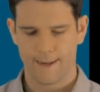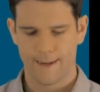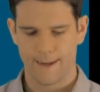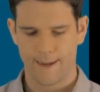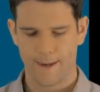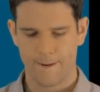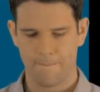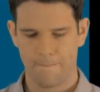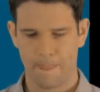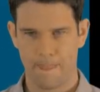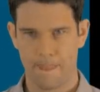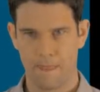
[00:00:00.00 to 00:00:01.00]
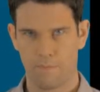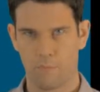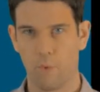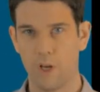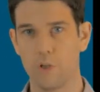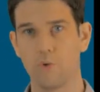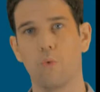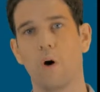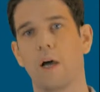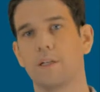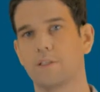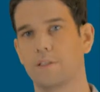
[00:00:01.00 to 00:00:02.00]
when you
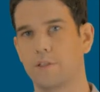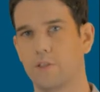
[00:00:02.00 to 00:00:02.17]
want